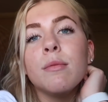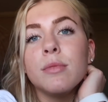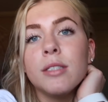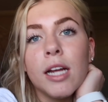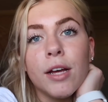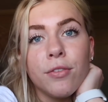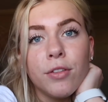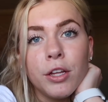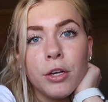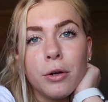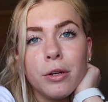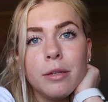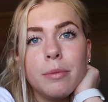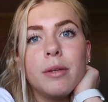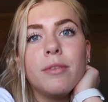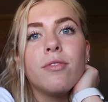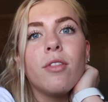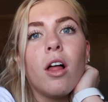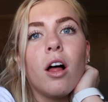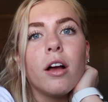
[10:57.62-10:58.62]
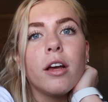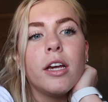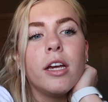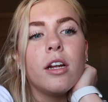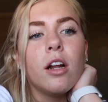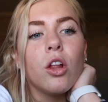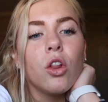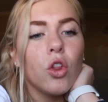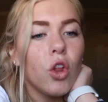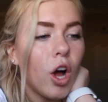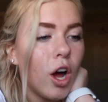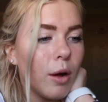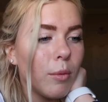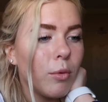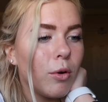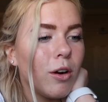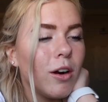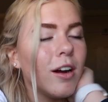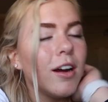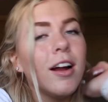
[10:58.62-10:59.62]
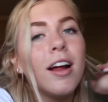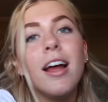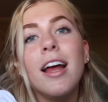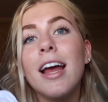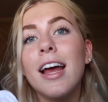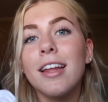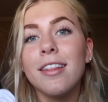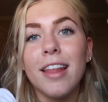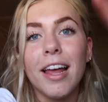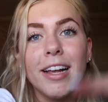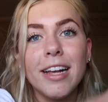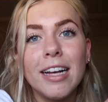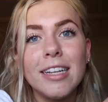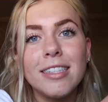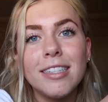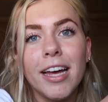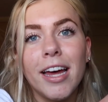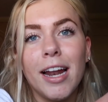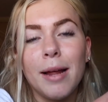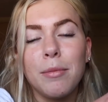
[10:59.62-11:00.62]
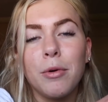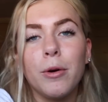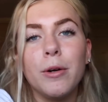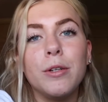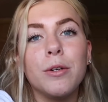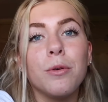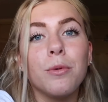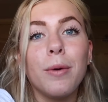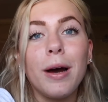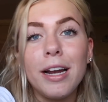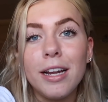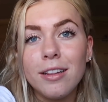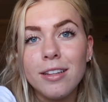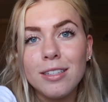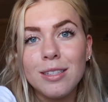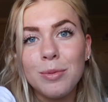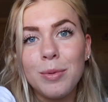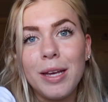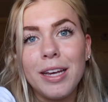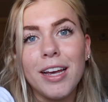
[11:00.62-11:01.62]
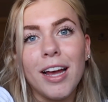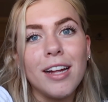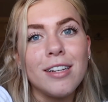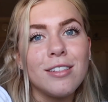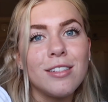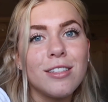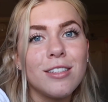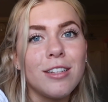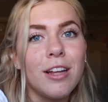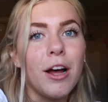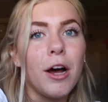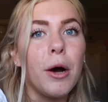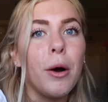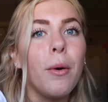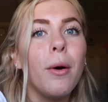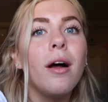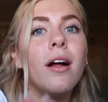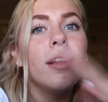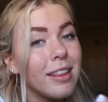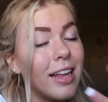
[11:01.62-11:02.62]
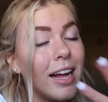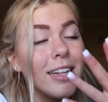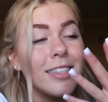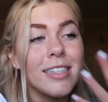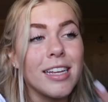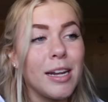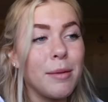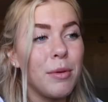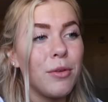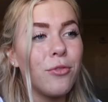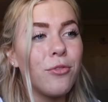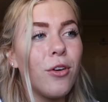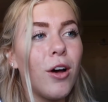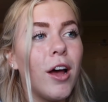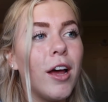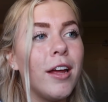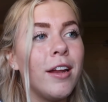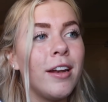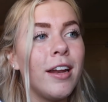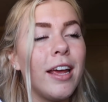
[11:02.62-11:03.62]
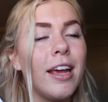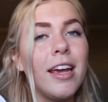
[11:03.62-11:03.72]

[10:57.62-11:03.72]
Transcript: I'm definitely going to be vlogging a lot more, and like I said, I'm going to a wedding this weekend, so that's gonna be fun,